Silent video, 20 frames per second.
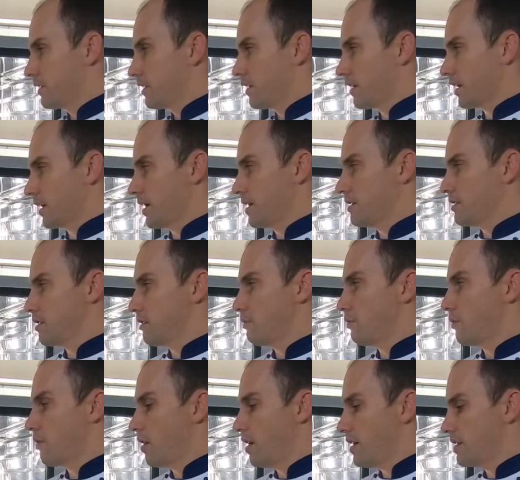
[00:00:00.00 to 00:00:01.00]
Okay, so
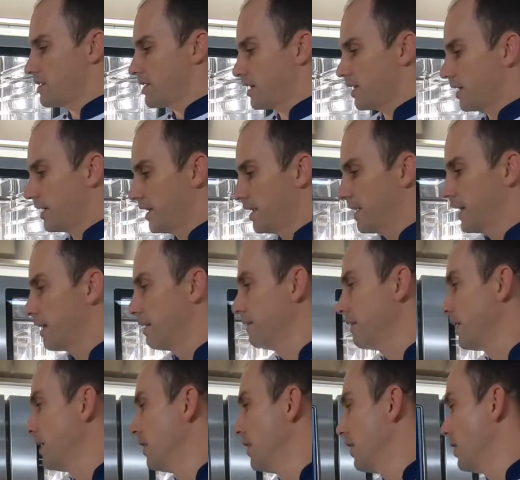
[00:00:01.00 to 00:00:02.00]
prior to cleaning,
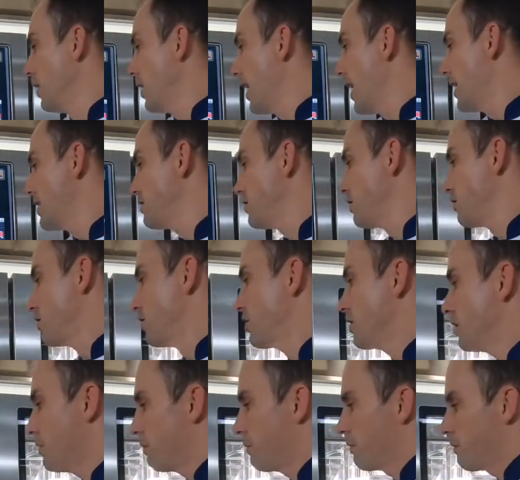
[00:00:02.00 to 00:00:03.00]
as your
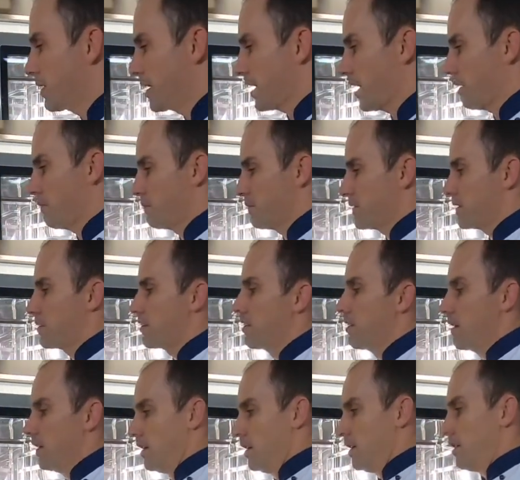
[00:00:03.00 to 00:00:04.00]
unit becomes
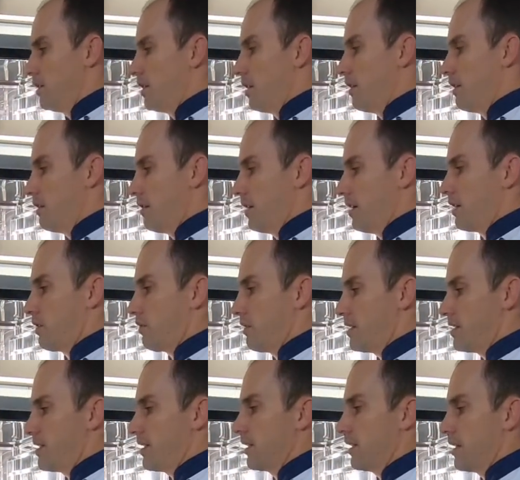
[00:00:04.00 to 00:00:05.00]

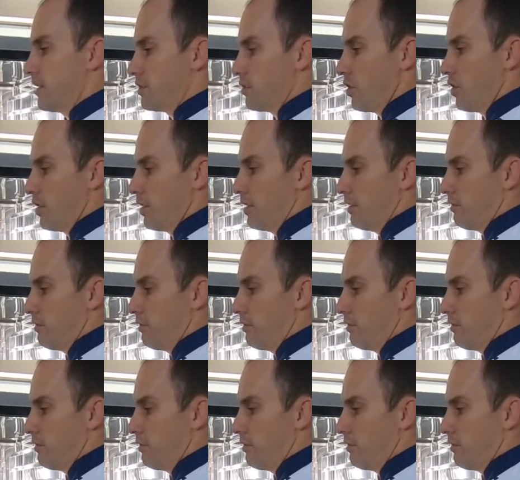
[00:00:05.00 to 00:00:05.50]
increasingly dirty